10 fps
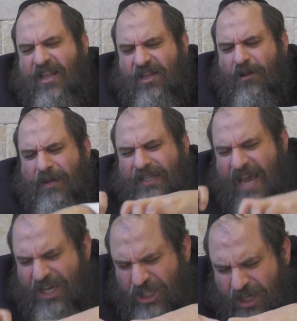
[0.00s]
the
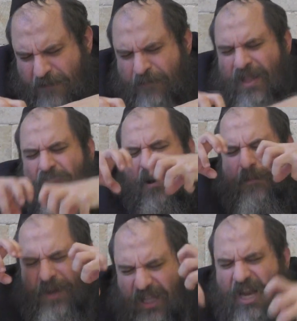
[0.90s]
limitation, the
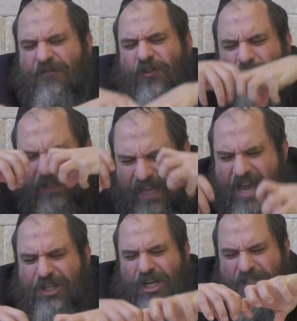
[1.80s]
ability for limitation